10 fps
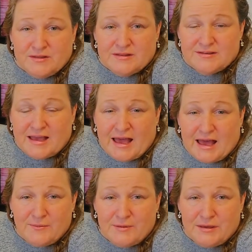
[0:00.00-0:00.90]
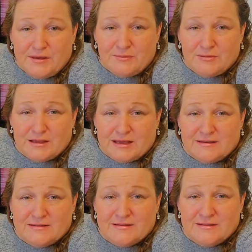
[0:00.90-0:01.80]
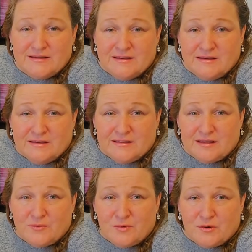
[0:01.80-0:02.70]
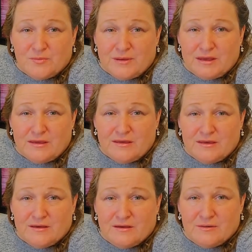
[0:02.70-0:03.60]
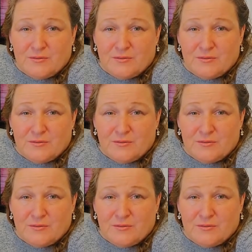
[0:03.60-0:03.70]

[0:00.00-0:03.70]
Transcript: this happy place that will be